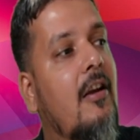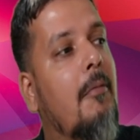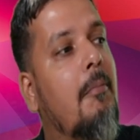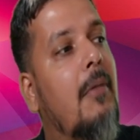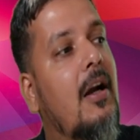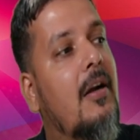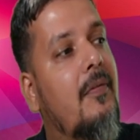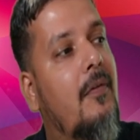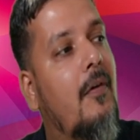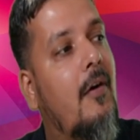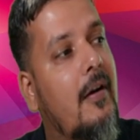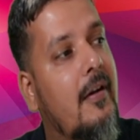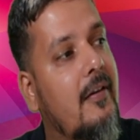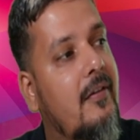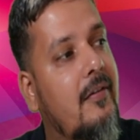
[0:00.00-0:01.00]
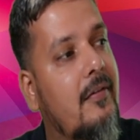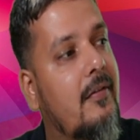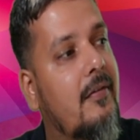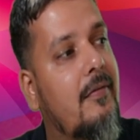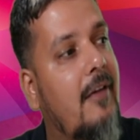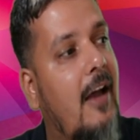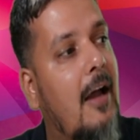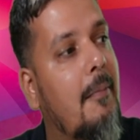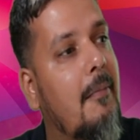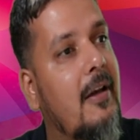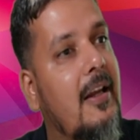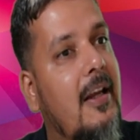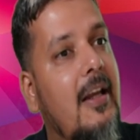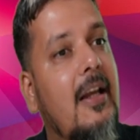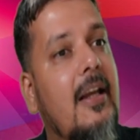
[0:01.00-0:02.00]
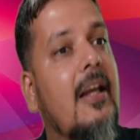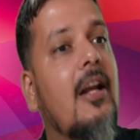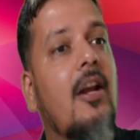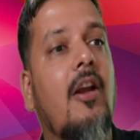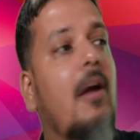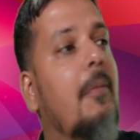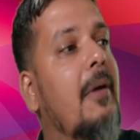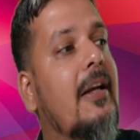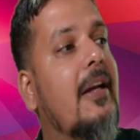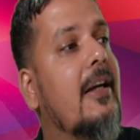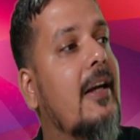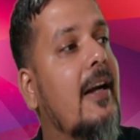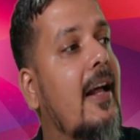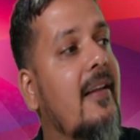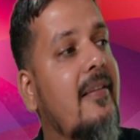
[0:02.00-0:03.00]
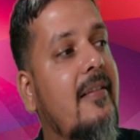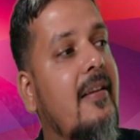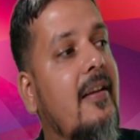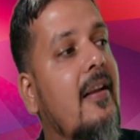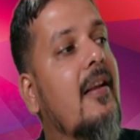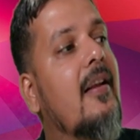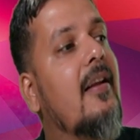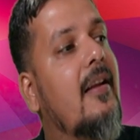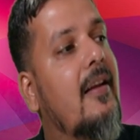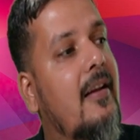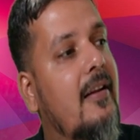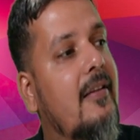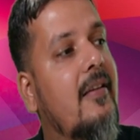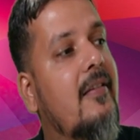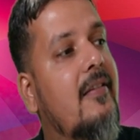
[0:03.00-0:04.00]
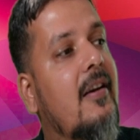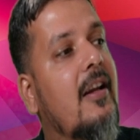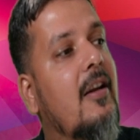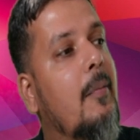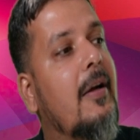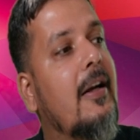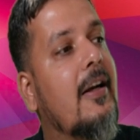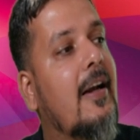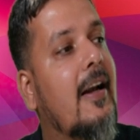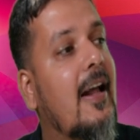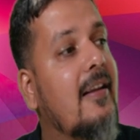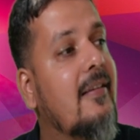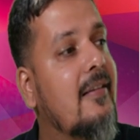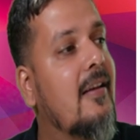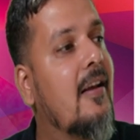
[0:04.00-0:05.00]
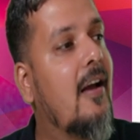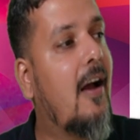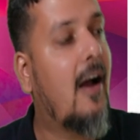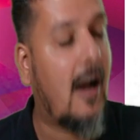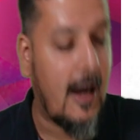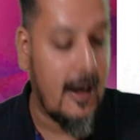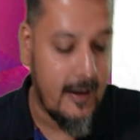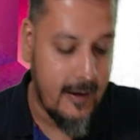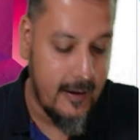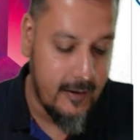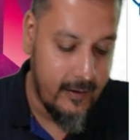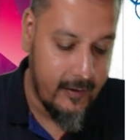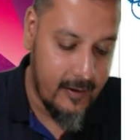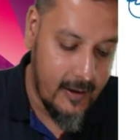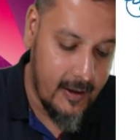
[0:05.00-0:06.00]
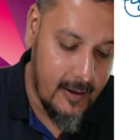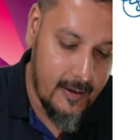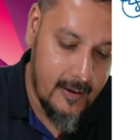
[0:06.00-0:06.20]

but for his family he will not be treated as registered, he will be treated as unregistered.